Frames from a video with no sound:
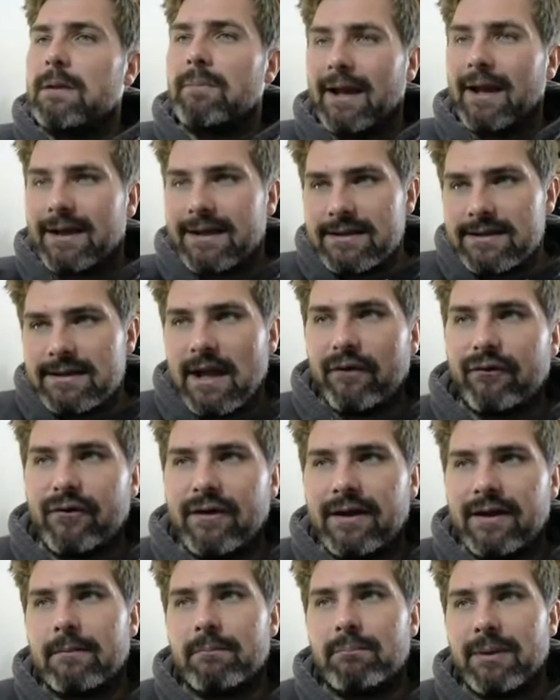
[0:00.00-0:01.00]
but they can
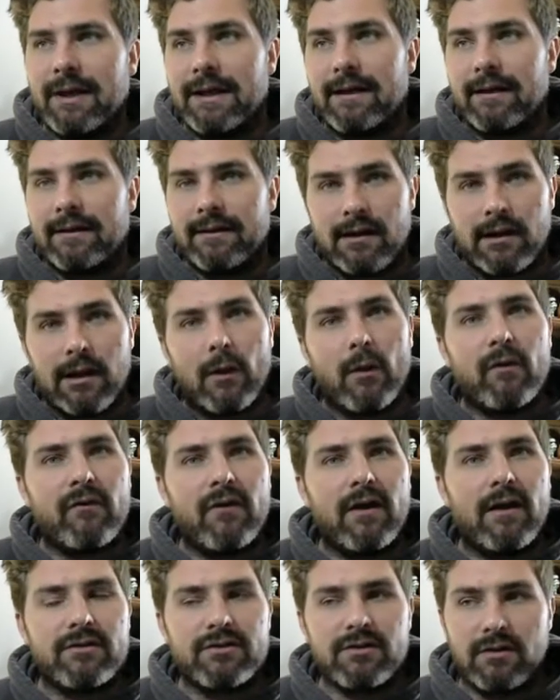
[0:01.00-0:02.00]
definitely compete in the
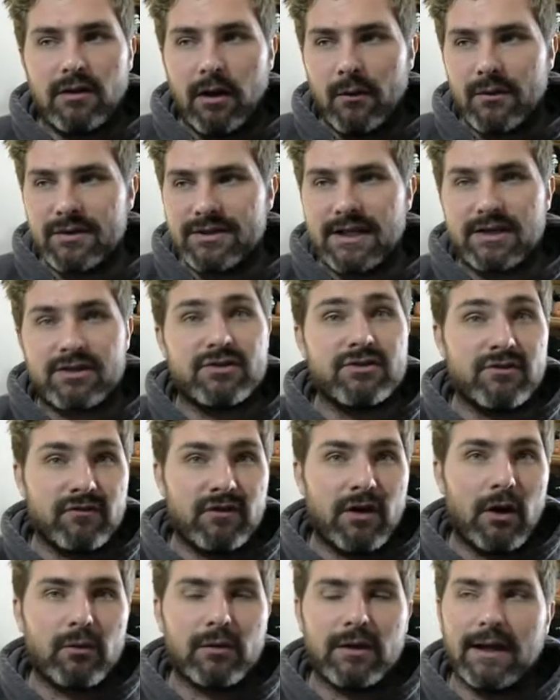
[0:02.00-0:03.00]
lower sections of
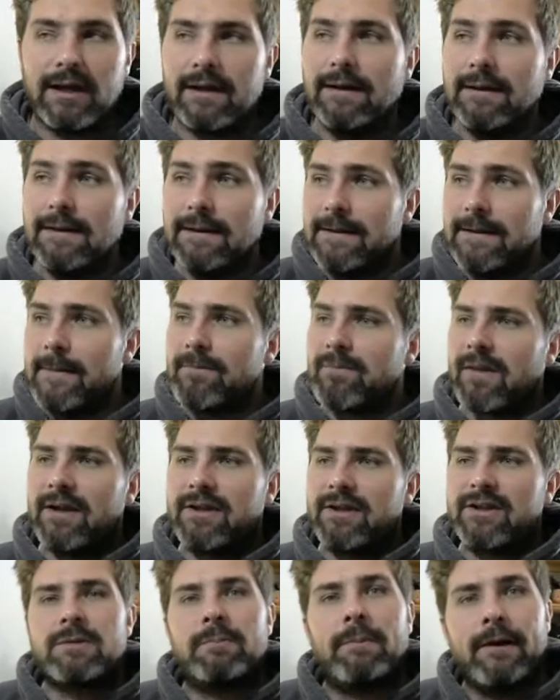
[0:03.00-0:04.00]
Gold League. It
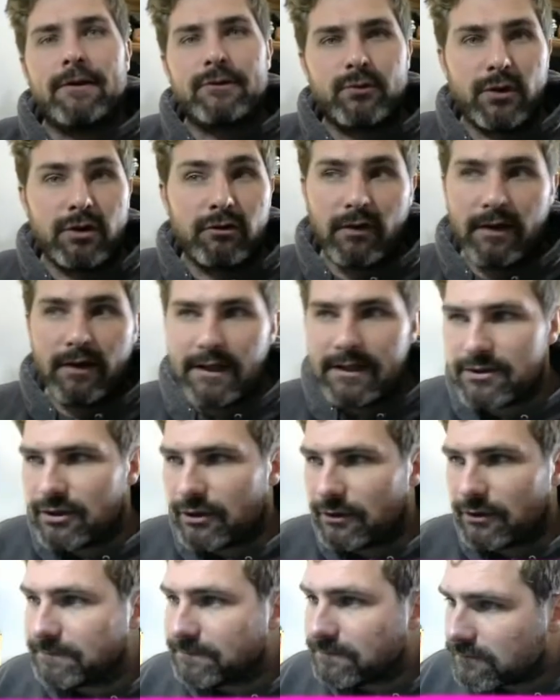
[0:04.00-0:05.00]
just depends what you run
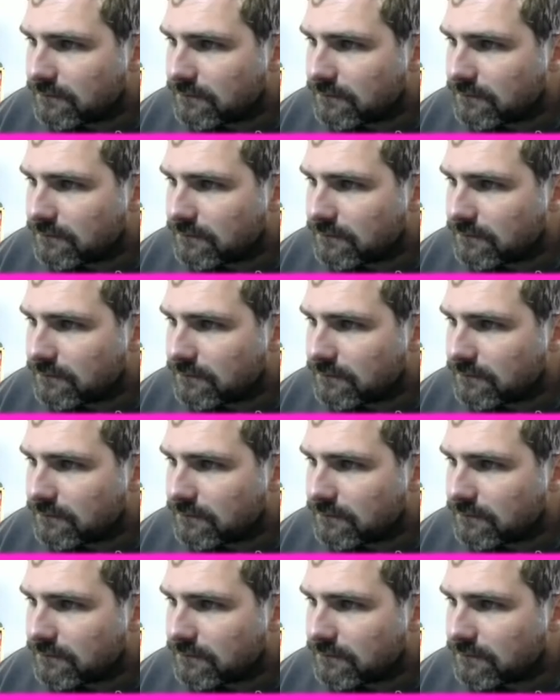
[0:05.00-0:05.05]
into.